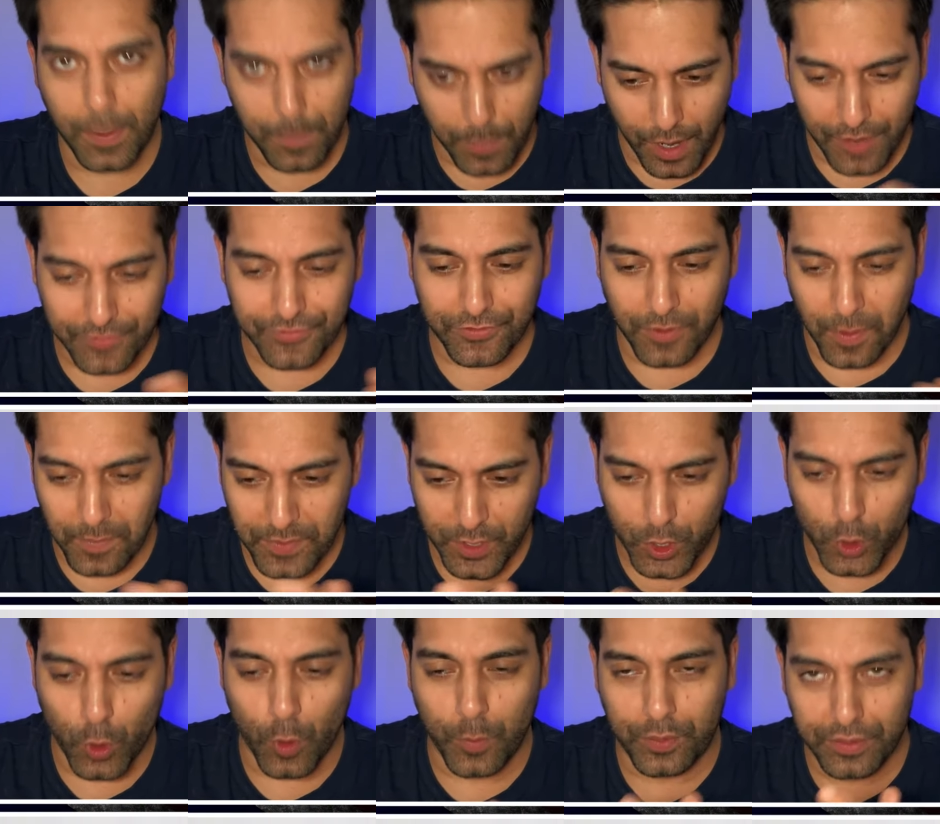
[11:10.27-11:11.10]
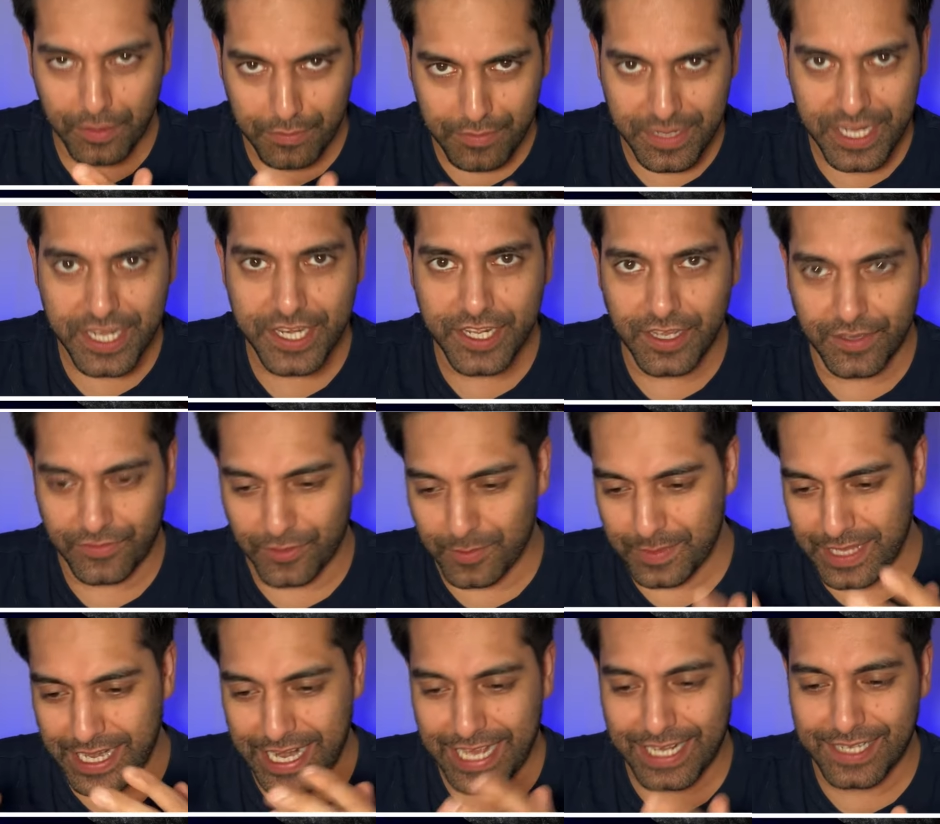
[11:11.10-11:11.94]
But from the corporate media,
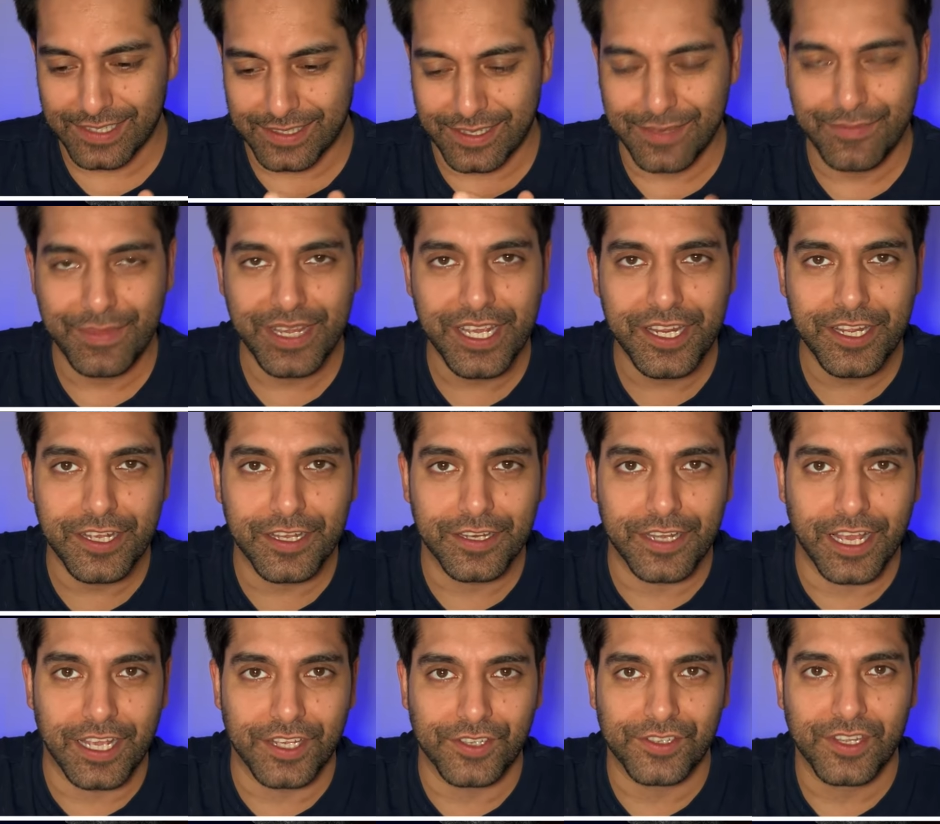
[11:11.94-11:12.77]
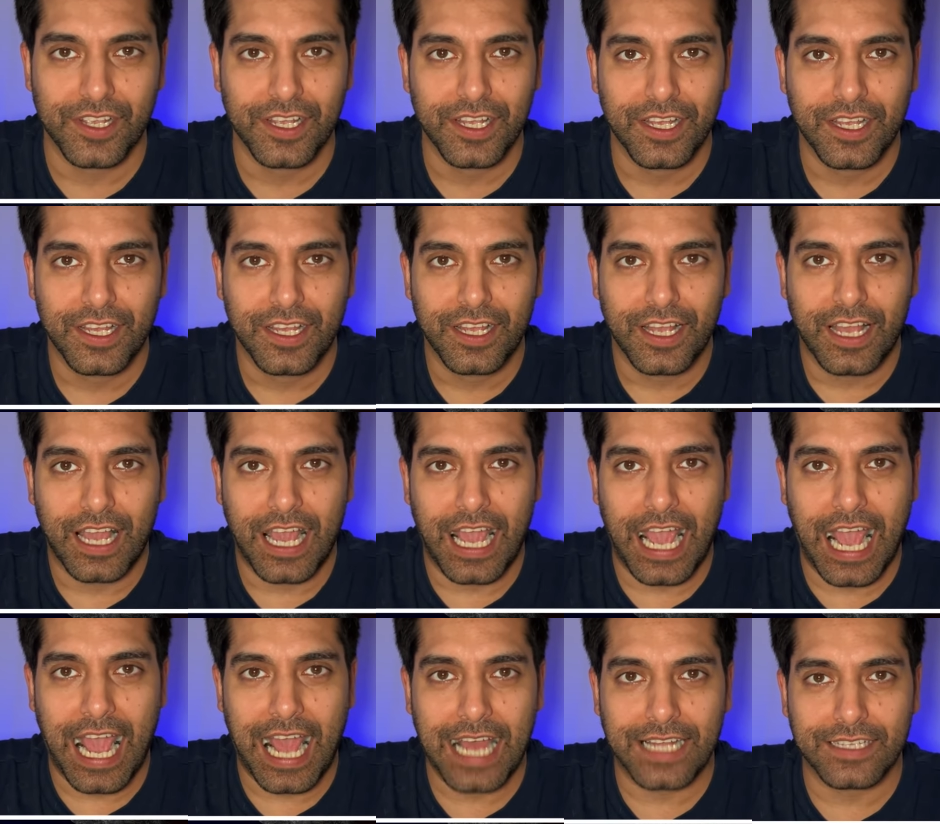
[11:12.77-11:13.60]
from the legacy media days.
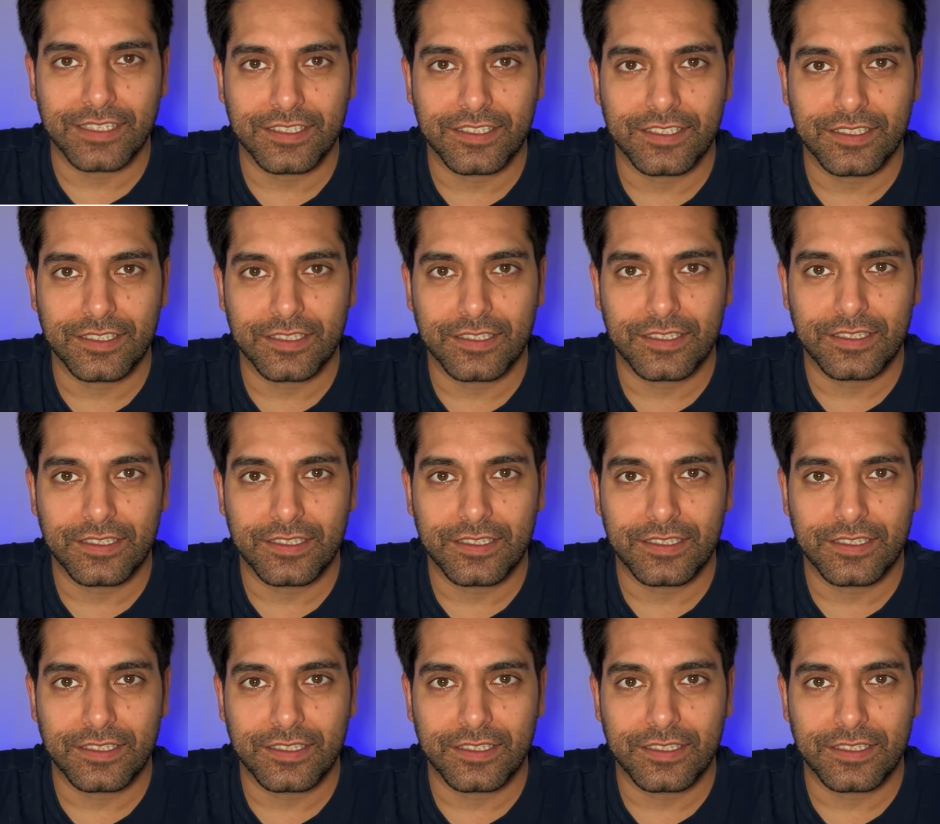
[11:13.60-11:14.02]
And